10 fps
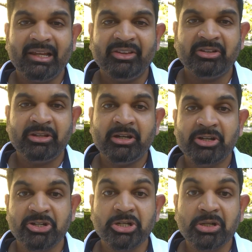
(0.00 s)
So you're
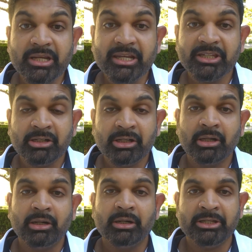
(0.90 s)
showing
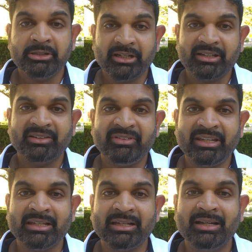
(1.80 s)
your unit
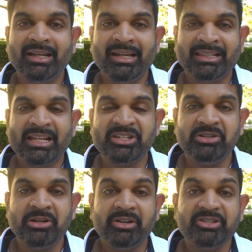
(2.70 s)
convener that
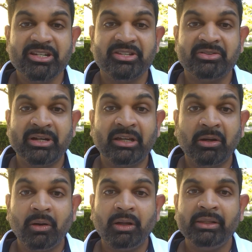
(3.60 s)
you're not just
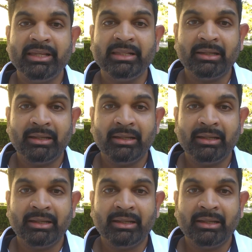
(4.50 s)
recalling